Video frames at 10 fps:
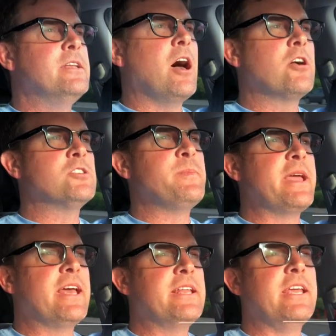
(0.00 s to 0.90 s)
Naugles
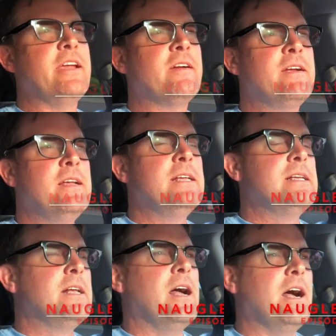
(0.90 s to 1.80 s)
Man here.
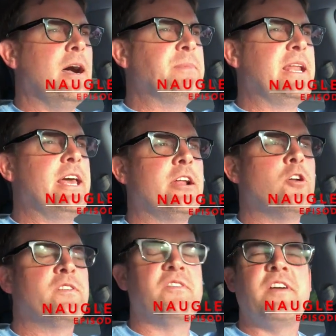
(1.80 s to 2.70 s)
I'm going to head on
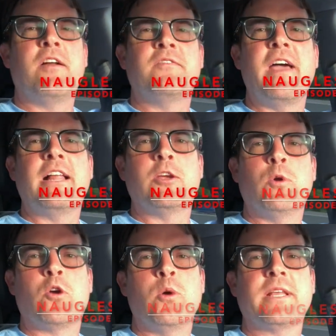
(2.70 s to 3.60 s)
over to Fountain Valley
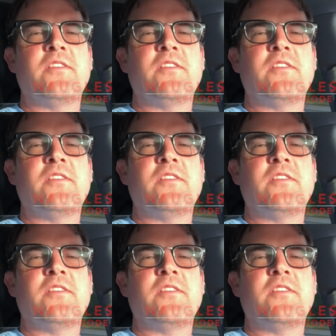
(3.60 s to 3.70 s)
real quick.